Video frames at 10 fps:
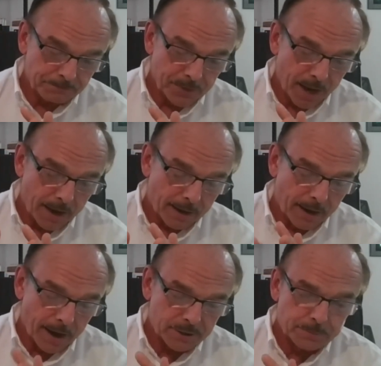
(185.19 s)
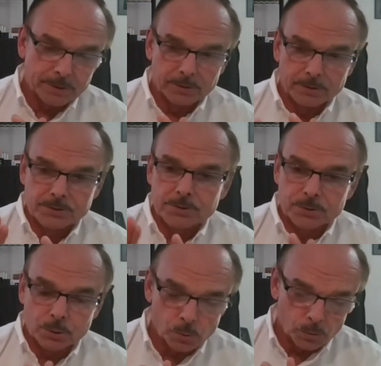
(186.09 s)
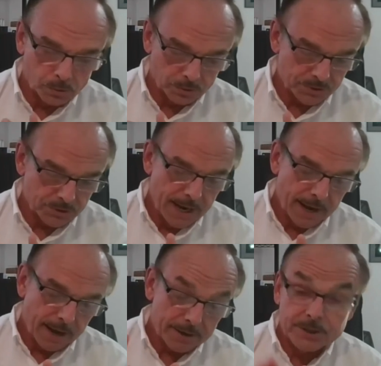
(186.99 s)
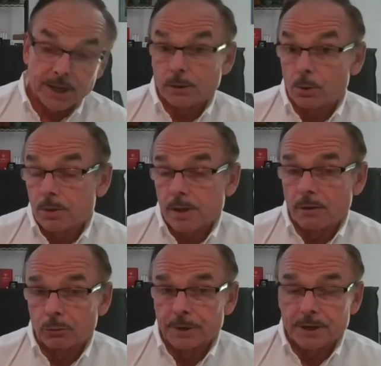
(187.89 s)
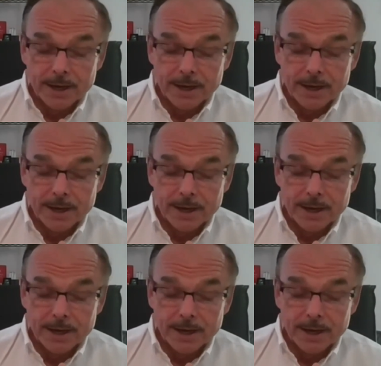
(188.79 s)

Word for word: uh, hospitals, schools, uh, state and local government,